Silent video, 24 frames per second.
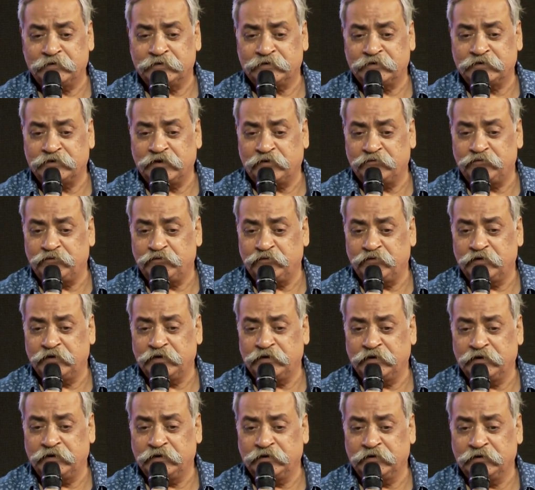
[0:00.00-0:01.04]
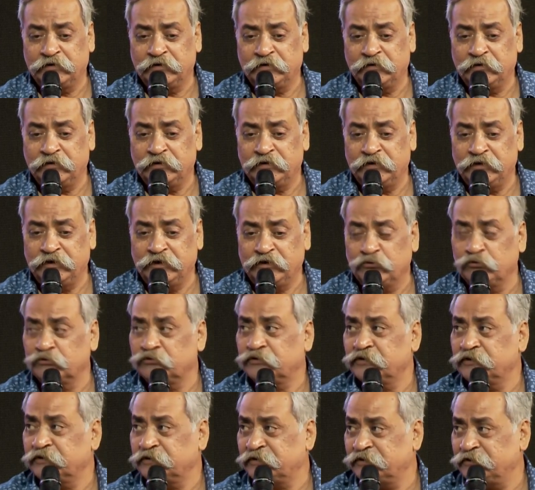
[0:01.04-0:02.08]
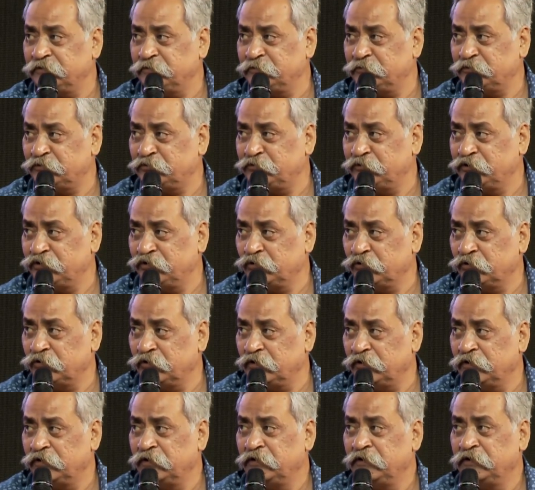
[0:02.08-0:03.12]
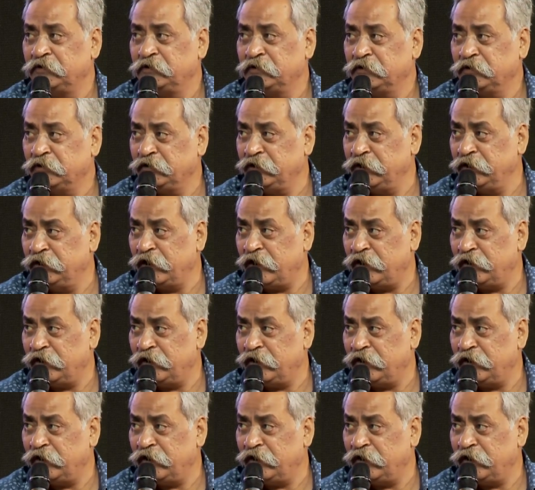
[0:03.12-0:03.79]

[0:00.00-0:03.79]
stuff in ecosystems with your green